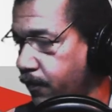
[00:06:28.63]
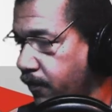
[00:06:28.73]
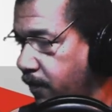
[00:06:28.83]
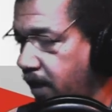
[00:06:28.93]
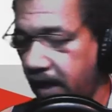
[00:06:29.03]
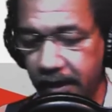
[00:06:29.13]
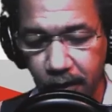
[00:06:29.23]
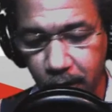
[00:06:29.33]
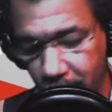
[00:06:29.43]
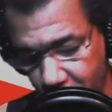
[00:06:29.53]
And I don't
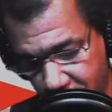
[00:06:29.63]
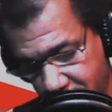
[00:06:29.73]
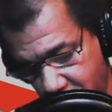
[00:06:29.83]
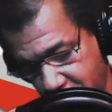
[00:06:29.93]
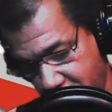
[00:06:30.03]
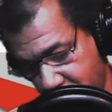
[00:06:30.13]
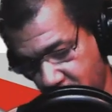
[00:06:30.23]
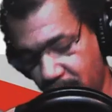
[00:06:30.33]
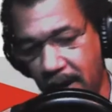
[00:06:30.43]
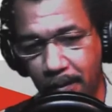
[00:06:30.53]
know what's going on with
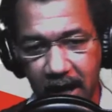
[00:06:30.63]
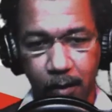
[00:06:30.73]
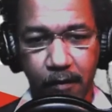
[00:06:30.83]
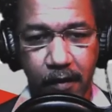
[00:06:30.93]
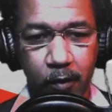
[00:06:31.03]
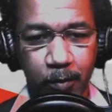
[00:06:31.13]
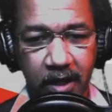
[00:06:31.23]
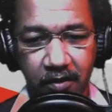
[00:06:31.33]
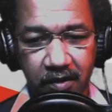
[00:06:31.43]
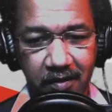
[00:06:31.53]
my microphone because
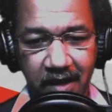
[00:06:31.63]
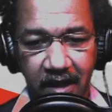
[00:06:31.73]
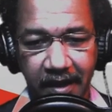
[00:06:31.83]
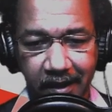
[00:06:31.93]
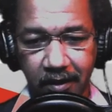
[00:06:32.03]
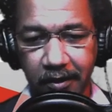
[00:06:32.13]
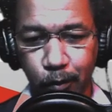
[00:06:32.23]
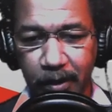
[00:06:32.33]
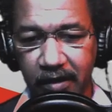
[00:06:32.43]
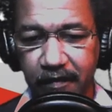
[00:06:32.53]
it's got like a little bit of
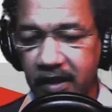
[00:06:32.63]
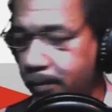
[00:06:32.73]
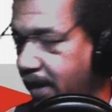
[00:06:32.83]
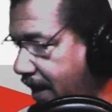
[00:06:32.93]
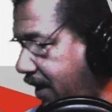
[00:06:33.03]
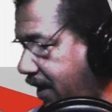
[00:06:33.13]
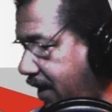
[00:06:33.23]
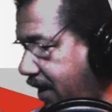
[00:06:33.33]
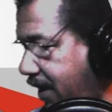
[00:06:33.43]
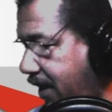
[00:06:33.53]
feedback
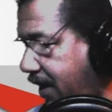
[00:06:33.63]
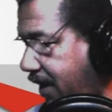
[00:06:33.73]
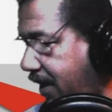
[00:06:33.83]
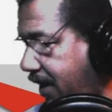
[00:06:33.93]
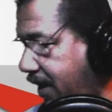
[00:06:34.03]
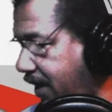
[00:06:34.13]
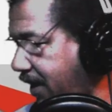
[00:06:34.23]
and I can't figure out